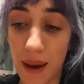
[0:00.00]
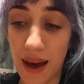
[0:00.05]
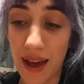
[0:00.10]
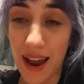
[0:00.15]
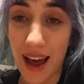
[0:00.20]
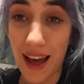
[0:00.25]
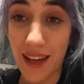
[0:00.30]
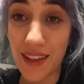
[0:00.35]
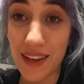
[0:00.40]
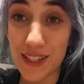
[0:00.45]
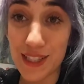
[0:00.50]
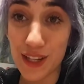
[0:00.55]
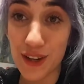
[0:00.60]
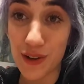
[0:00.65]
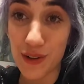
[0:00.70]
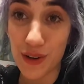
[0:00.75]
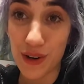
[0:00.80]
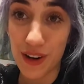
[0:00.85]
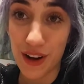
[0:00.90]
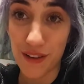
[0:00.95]
But I like to
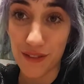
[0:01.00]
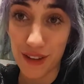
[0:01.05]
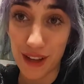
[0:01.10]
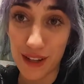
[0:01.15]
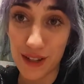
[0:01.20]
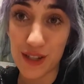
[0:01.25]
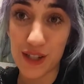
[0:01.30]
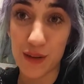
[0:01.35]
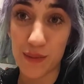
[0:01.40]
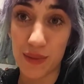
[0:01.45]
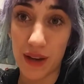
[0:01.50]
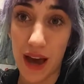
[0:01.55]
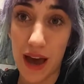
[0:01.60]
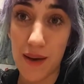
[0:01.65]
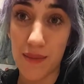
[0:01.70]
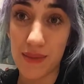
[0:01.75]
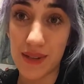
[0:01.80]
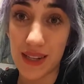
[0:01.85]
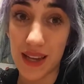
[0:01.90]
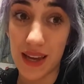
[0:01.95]
go there and have lunch
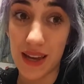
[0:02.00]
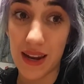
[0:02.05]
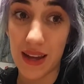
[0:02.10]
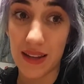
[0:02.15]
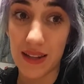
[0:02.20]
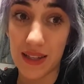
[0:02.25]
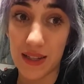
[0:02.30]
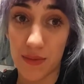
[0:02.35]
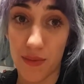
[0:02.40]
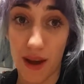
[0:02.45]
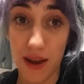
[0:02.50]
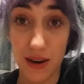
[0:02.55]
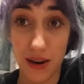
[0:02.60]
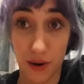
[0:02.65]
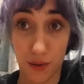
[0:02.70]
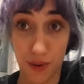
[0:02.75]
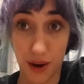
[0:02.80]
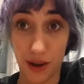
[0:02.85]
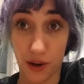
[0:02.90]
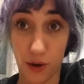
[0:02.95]
sometimes. And it's right
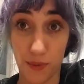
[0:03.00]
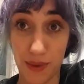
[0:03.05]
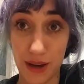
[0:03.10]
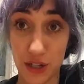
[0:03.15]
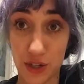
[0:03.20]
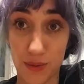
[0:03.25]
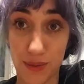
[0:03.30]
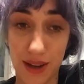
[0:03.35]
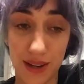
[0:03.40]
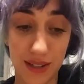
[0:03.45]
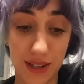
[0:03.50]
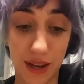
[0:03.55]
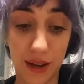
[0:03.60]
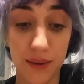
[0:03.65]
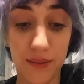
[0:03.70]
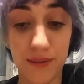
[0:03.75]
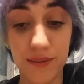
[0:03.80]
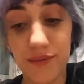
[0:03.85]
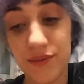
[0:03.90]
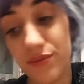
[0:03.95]
near where I go mushroom
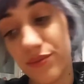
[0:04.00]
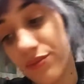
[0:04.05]
hunting.